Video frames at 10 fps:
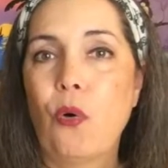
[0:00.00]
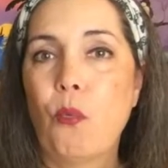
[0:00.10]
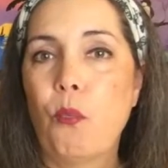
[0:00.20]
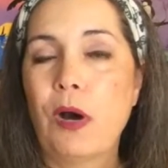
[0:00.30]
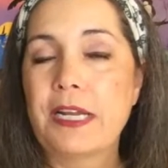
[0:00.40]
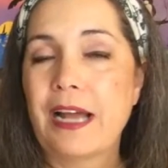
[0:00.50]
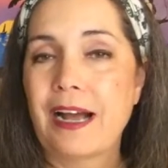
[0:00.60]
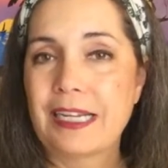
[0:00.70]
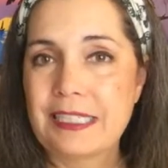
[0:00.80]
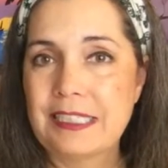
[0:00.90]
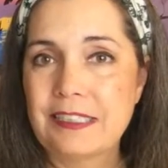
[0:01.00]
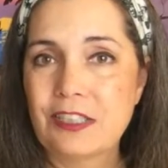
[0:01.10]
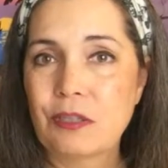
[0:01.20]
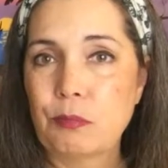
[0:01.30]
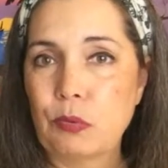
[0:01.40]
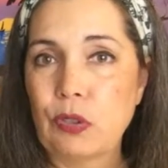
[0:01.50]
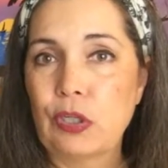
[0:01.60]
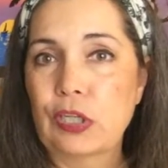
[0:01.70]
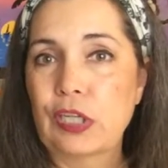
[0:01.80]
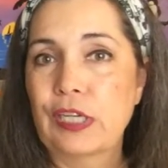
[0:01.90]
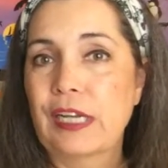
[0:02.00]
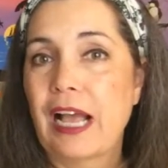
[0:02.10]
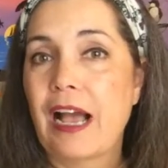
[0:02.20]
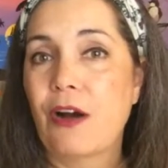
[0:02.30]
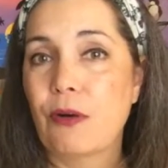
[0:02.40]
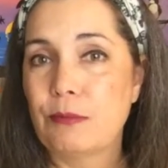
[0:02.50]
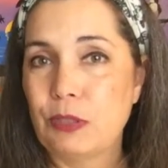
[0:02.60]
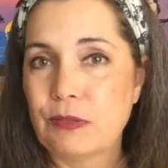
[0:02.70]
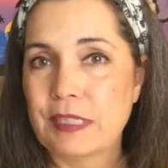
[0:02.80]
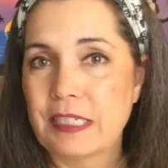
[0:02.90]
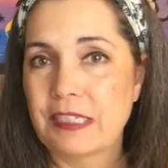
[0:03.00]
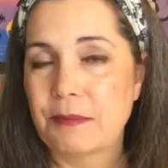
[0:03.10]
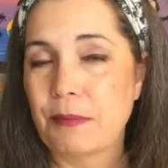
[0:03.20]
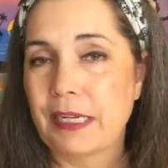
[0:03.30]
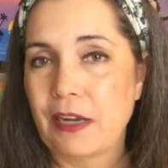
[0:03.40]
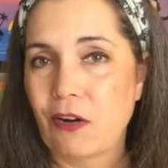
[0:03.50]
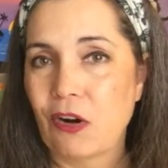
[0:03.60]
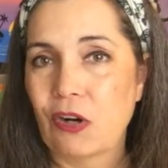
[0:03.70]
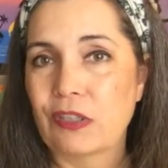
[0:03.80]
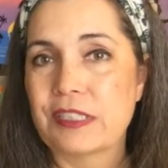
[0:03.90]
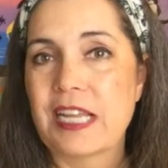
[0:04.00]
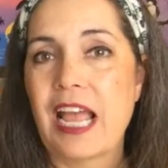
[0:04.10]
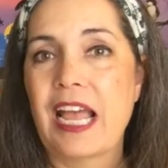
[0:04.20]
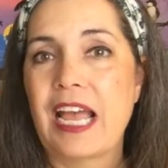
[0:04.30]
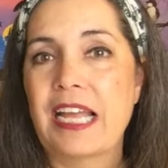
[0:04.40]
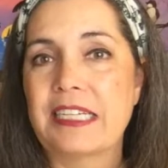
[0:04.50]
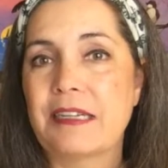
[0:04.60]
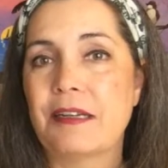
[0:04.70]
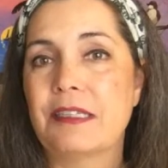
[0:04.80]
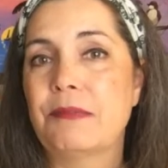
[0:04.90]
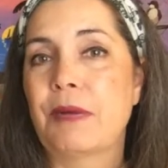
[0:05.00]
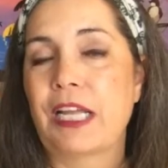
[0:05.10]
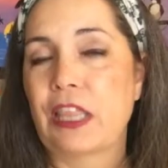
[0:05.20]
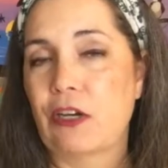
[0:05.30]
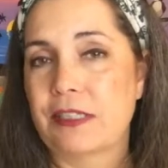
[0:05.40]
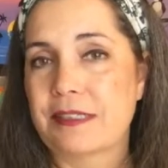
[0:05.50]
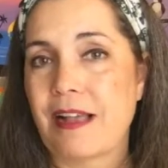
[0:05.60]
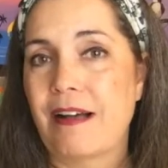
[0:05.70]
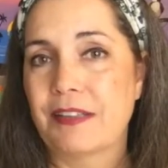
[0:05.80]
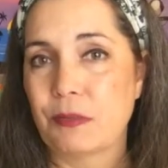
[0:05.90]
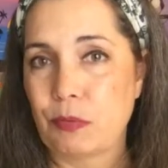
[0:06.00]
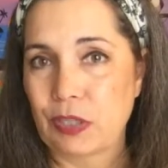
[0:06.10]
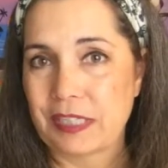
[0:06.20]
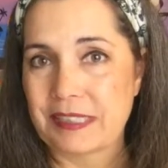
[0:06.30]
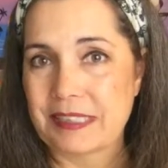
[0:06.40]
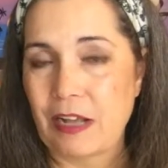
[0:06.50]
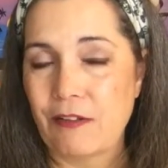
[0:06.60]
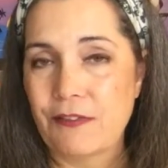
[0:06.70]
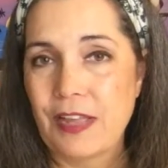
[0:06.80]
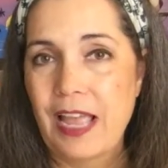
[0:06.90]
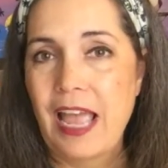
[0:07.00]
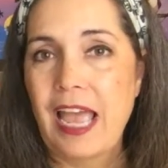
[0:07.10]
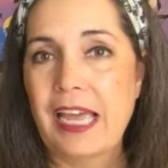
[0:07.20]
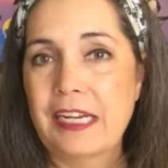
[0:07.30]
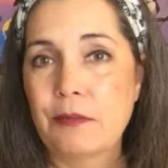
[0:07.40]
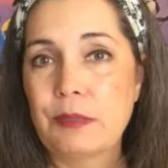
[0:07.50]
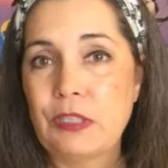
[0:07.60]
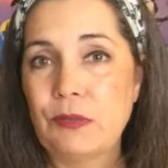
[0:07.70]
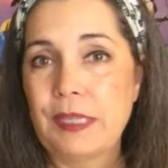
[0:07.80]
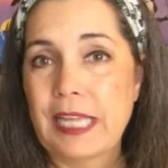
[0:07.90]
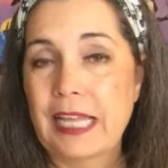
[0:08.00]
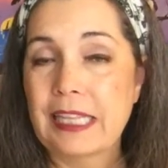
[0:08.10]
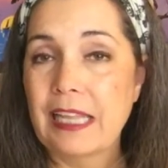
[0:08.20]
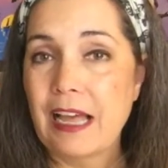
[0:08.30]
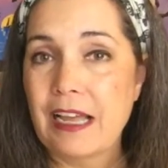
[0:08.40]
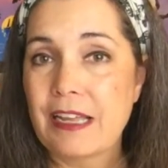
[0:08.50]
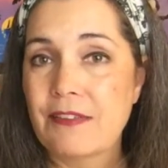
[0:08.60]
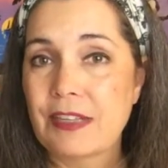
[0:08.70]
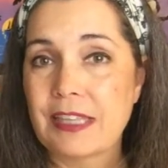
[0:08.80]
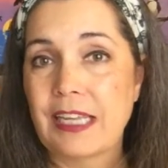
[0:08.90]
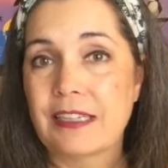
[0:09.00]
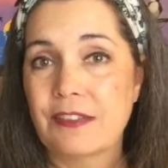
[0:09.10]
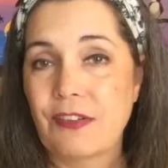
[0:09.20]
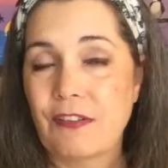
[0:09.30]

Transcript: what I did in the book, how I'm using it in my art, and my thoughts on the book itself. And I'll be doing that live at the end of